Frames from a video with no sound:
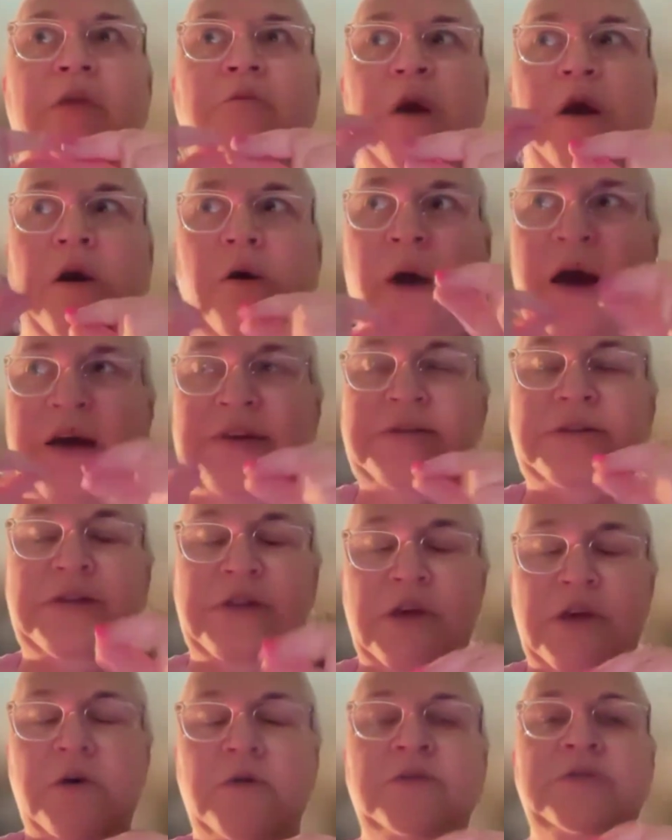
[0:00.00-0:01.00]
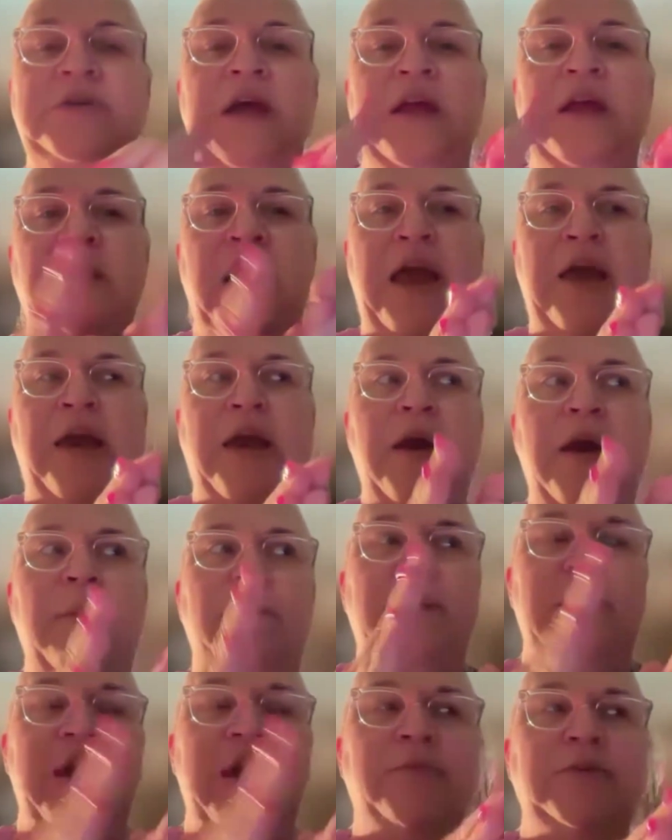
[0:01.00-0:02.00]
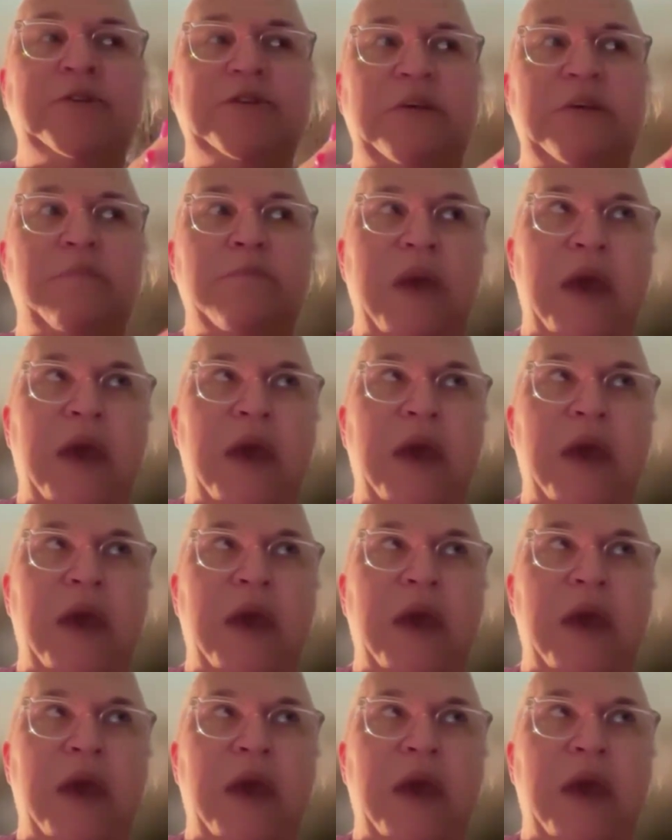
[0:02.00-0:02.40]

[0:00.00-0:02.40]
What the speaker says: and request those and like be able to